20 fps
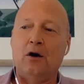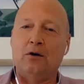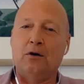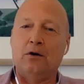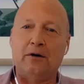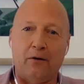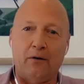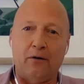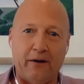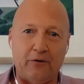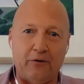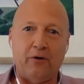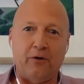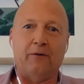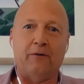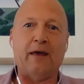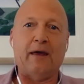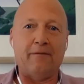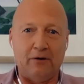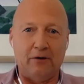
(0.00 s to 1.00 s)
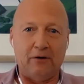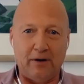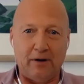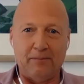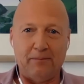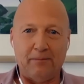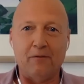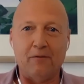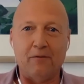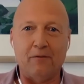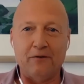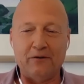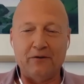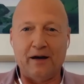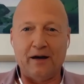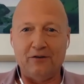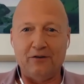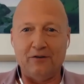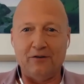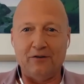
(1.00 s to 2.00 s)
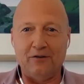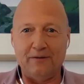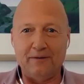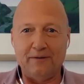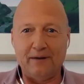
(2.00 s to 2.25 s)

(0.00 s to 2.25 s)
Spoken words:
telling their truth, having deeper conversations,